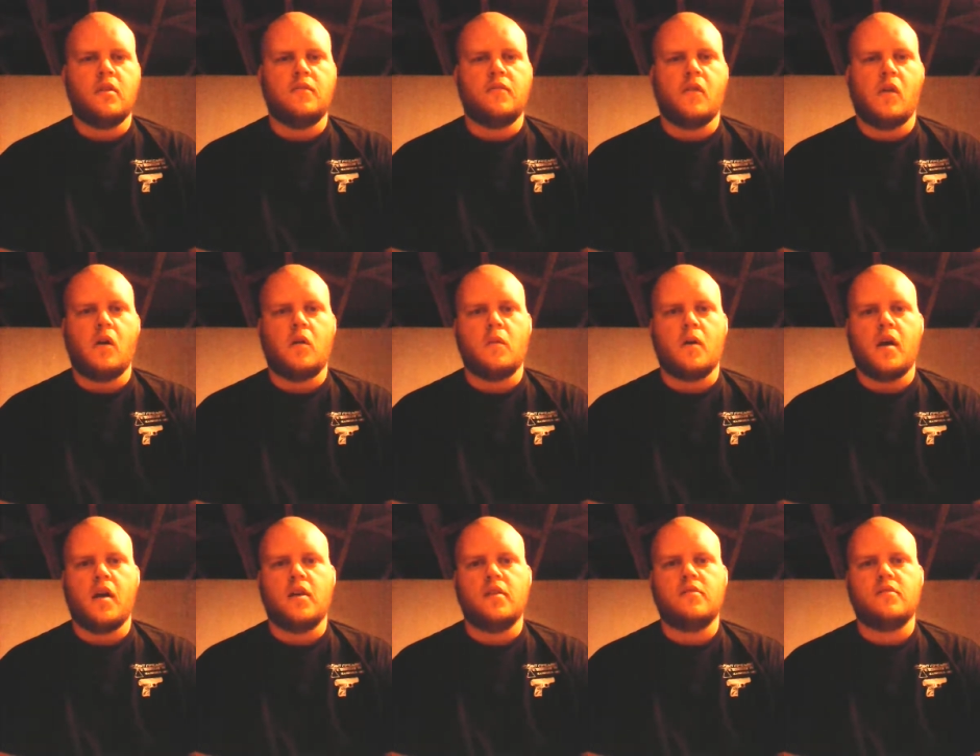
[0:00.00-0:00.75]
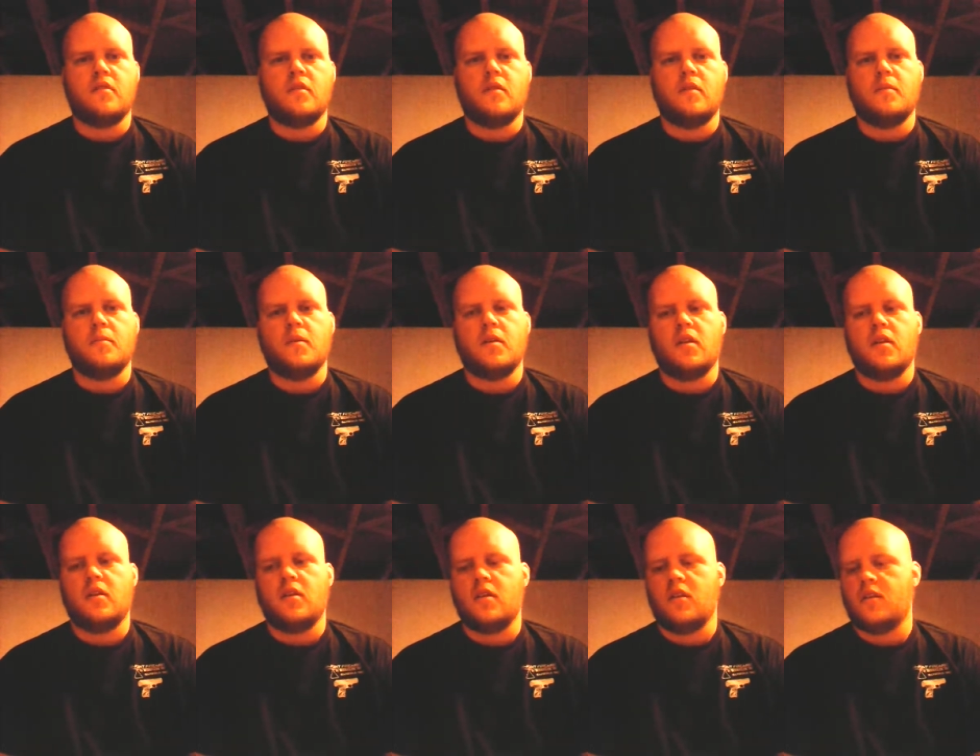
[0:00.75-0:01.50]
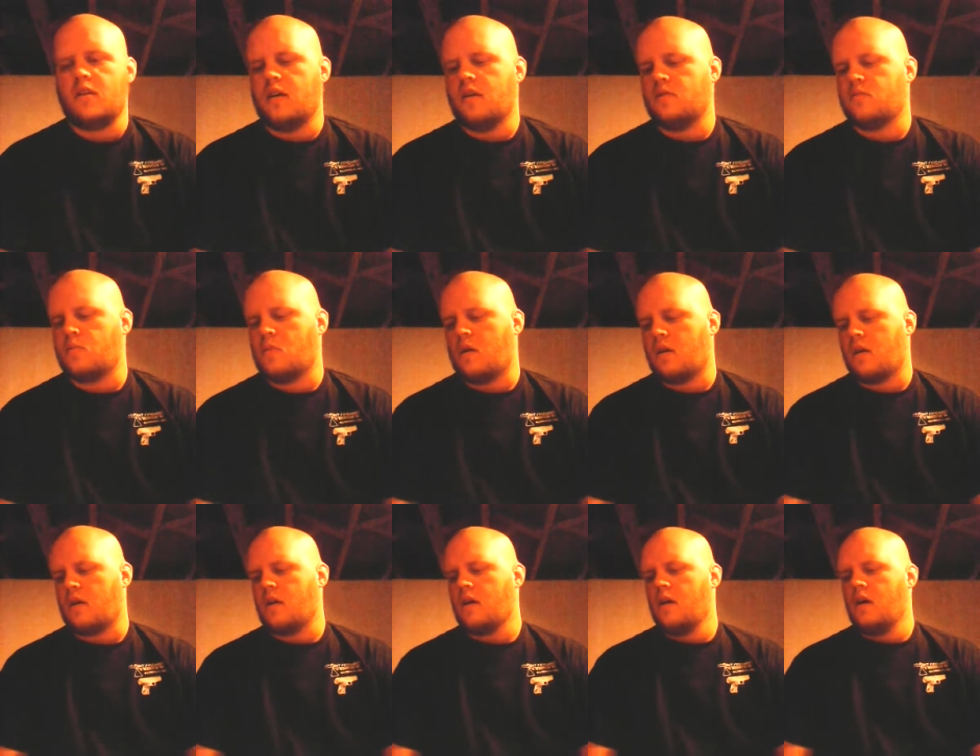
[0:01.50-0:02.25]
pretty far away. So I mean, it, it does
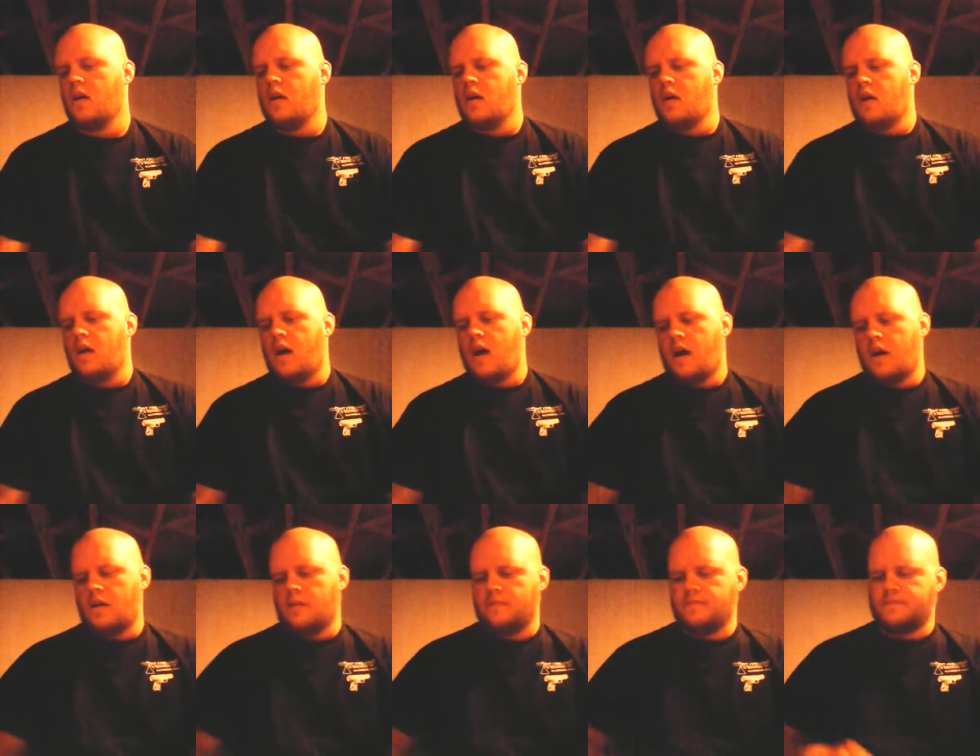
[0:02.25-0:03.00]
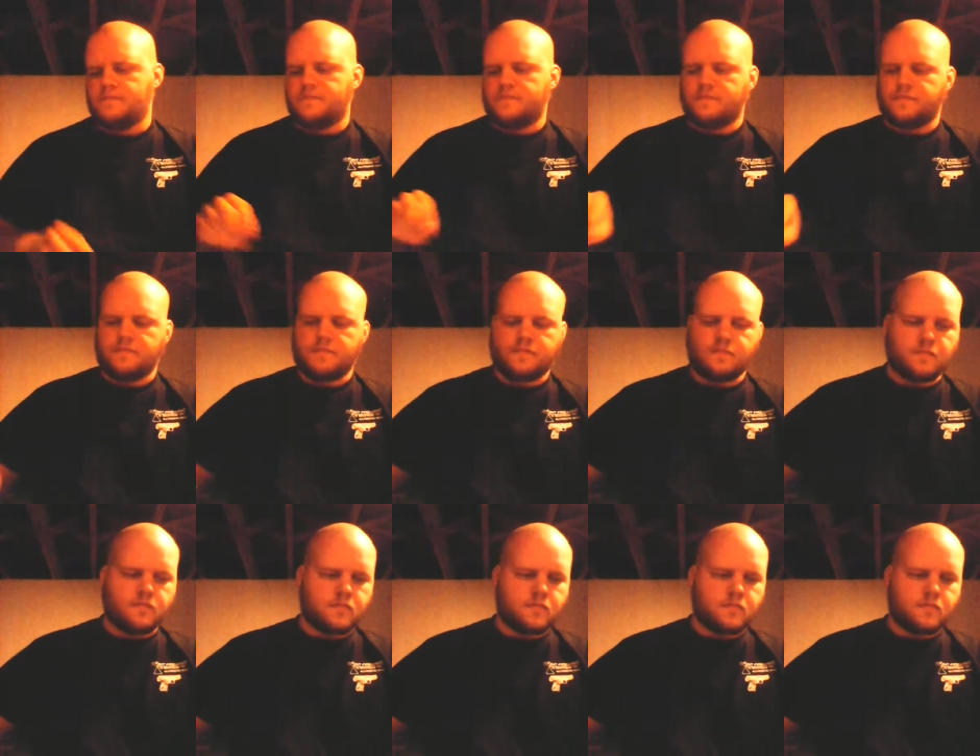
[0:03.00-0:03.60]
work. Um,